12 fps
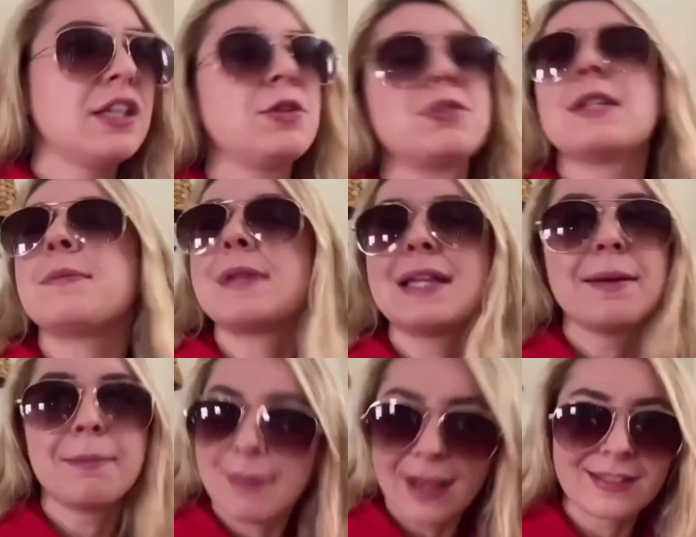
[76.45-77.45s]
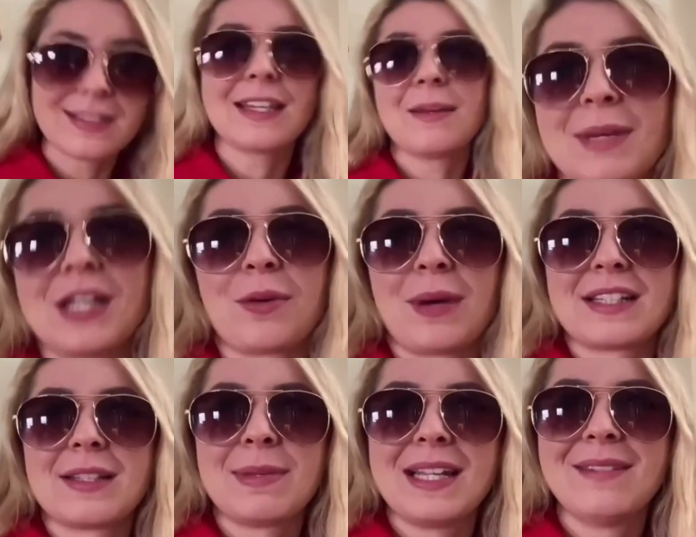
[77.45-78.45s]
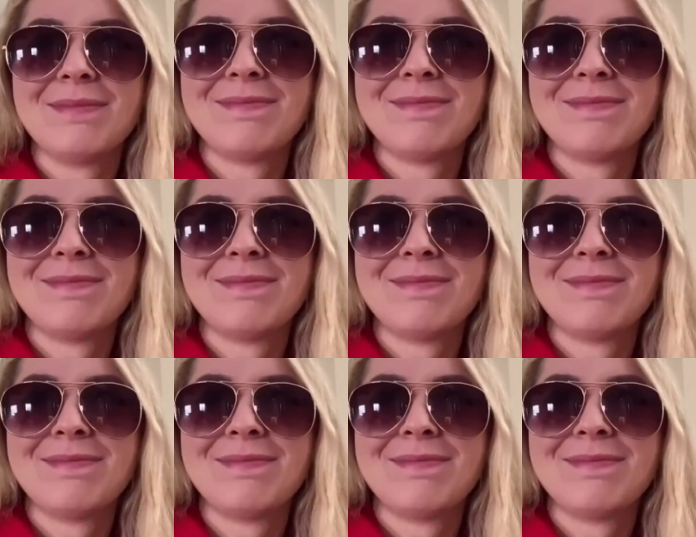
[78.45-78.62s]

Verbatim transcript: You simply must give me your recipe.